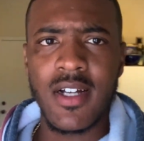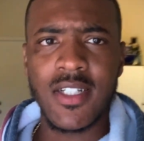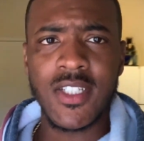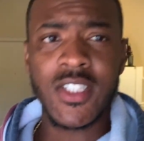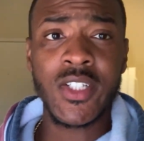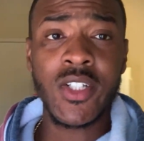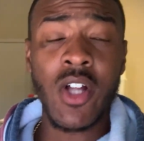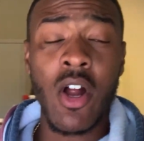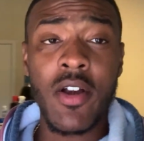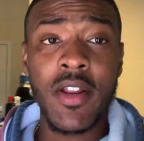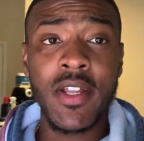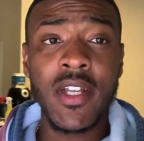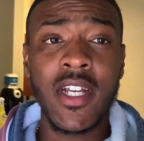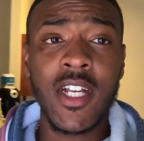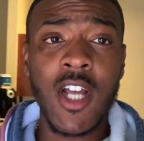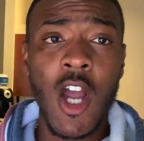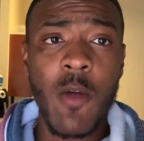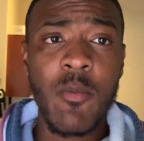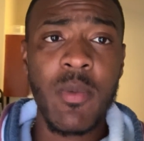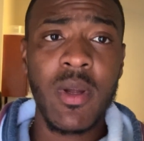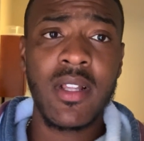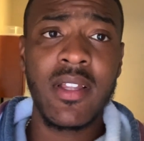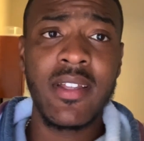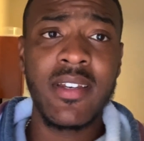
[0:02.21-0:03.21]
starting a
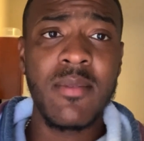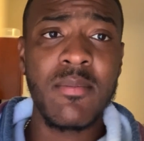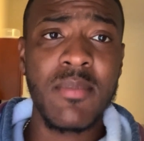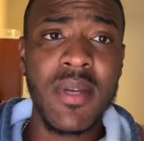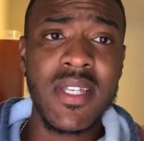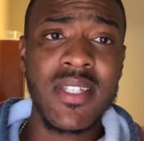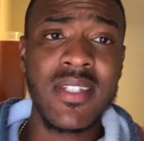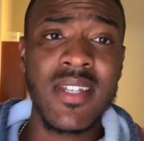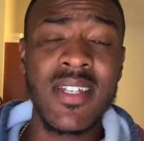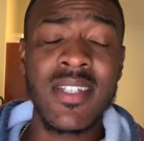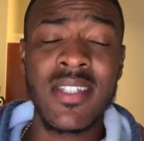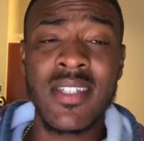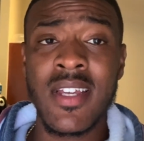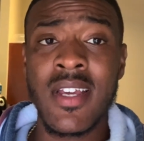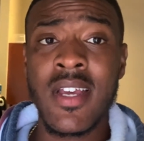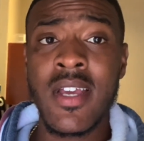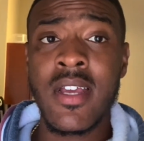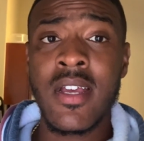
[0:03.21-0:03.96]
carpet cleaning business.